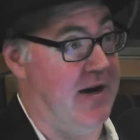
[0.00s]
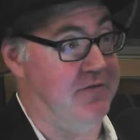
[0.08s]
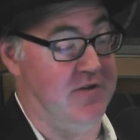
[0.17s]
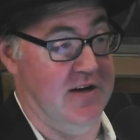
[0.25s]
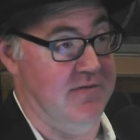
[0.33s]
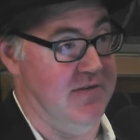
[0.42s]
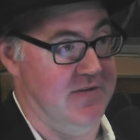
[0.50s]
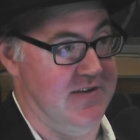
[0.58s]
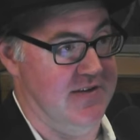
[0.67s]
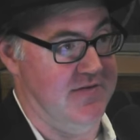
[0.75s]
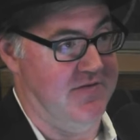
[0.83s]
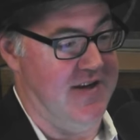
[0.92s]
after, even if
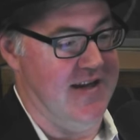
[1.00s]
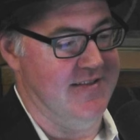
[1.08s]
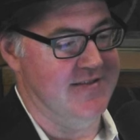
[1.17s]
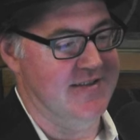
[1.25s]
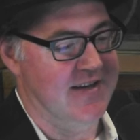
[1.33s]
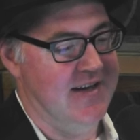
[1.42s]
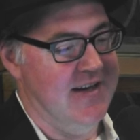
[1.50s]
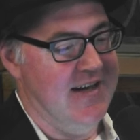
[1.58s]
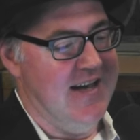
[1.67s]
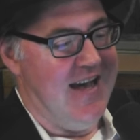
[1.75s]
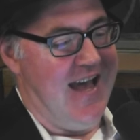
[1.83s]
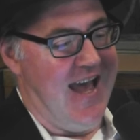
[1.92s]
you're the defence.
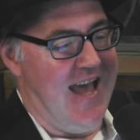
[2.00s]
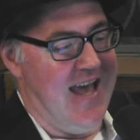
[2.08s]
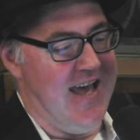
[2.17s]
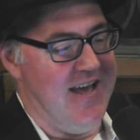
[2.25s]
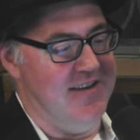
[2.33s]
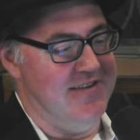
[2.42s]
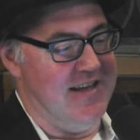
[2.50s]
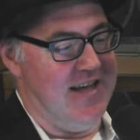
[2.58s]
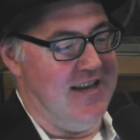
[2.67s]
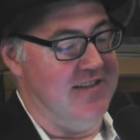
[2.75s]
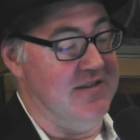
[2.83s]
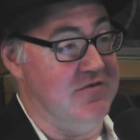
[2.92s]
And they're
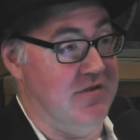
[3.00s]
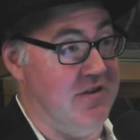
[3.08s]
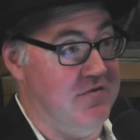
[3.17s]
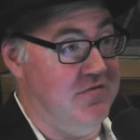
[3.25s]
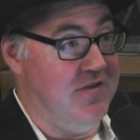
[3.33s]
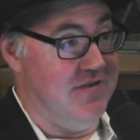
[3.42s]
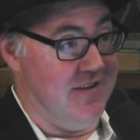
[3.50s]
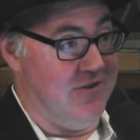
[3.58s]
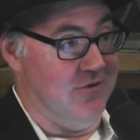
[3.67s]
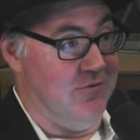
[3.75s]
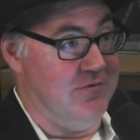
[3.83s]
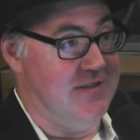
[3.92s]
getting this really
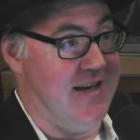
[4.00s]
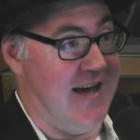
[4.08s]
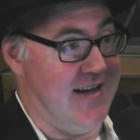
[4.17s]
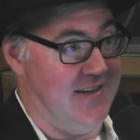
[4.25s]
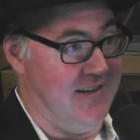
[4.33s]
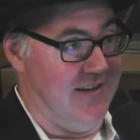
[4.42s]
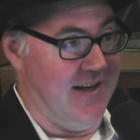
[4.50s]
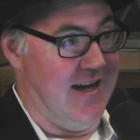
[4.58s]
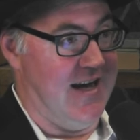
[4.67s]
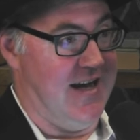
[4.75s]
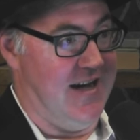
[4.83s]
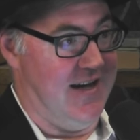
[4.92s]
physical, tackling,
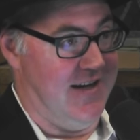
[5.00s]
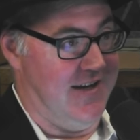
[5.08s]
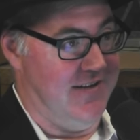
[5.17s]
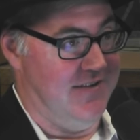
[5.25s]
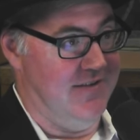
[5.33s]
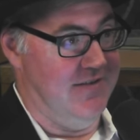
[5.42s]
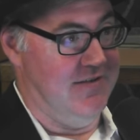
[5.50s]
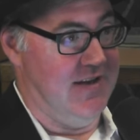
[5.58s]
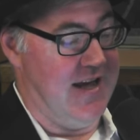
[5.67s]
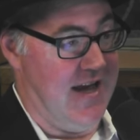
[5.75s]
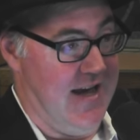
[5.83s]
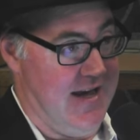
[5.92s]
hard
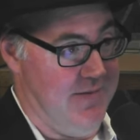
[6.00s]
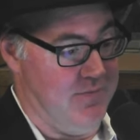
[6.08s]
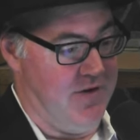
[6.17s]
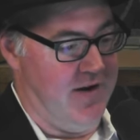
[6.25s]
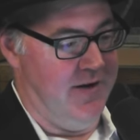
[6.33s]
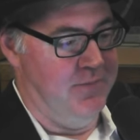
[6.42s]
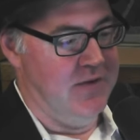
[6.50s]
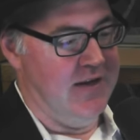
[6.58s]
game, right?